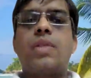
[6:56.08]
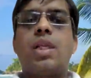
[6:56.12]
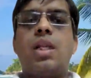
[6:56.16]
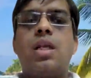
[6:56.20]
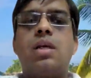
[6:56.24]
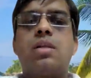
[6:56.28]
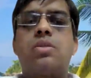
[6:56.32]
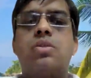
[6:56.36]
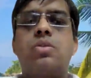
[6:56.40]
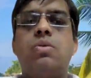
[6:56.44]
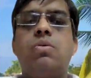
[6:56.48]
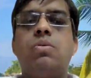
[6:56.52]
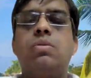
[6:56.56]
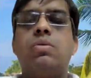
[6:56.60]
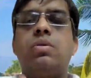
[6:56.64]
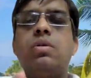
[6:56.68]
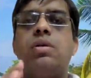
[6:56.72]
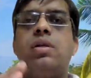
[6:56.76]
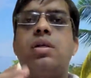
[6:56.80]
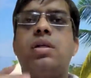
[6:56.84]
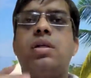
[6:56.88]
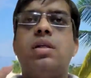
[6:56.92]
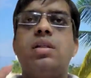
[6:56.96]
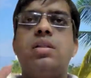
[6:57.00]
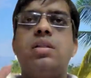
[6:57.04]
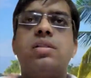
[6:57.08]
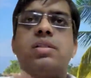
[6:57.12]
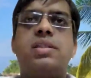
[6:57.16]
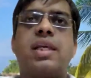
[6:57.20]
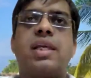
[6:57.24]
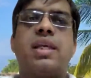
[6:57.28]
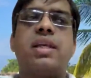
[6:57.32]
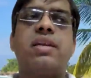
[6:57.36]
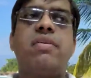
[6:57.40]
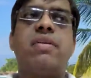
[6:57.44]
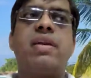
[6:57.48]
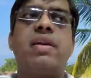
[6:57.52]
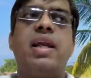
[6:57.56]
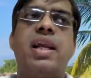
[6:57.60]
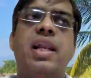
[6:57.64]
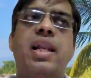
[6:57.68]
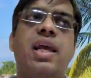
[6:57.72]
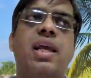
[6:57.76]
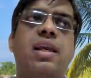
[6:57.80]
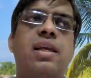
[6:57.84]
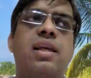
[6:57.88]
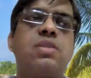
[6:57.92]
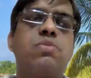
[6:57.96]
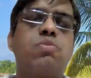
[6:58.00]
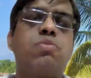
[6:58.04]
So secondary
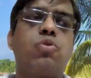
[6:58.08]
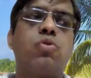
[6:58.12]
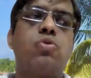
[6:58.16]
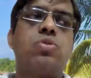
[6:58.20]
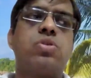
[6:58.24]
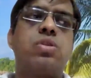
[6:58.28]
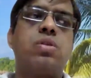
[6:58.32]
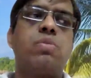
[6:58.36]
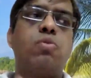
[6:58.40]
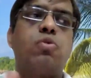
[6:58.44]
headache is the